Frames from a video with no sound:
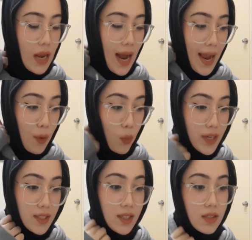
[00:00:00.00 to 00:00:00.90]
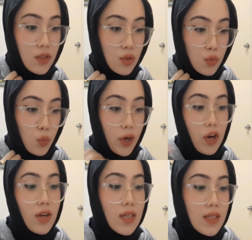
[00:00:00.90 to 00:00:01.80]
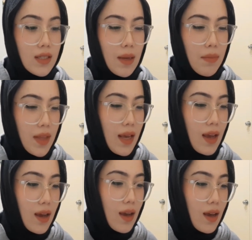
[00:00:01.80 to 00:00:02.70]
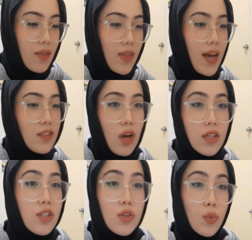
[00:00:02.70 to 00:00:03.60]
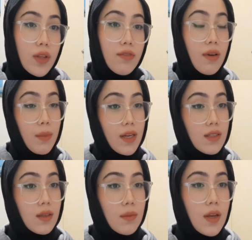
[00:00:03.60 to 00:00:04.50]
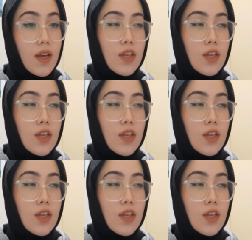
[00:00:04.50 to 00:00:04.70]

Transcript: I wanted to work on something that has got to do with feminism.